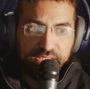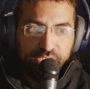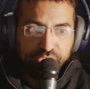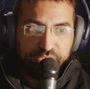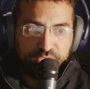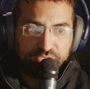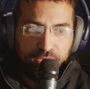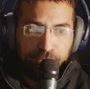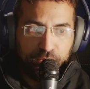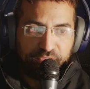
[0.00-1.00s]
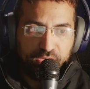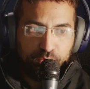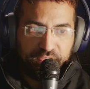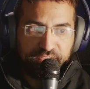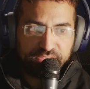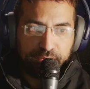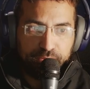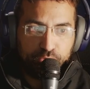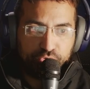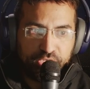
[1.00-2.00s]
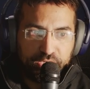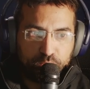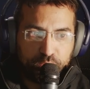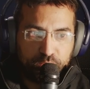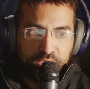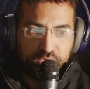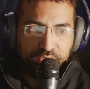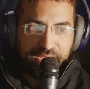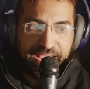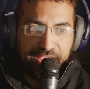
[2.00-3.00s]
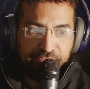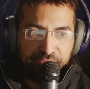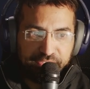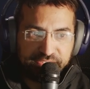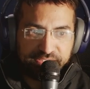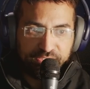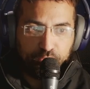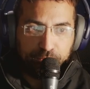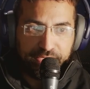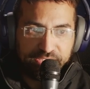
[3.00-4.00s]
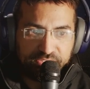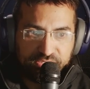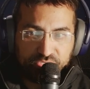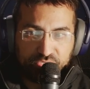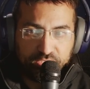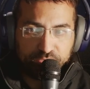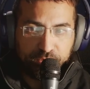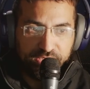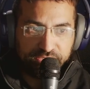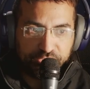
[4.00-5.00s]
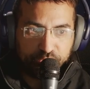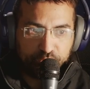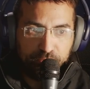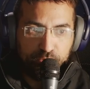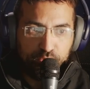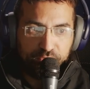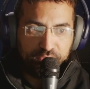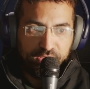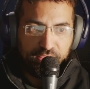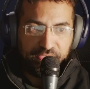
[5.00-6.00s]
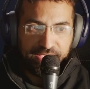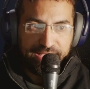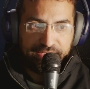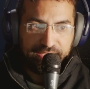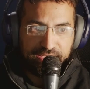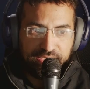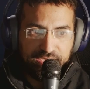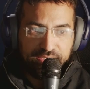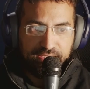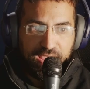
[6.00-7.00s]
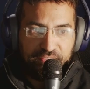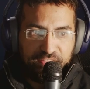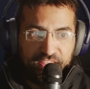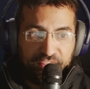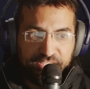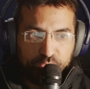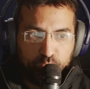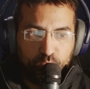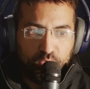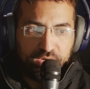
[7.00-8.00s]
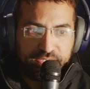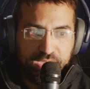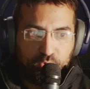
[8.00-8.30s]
So for example, if I wanted this to be more general and work on every single page that starts with this, I just remove the ending here, and then this will work now on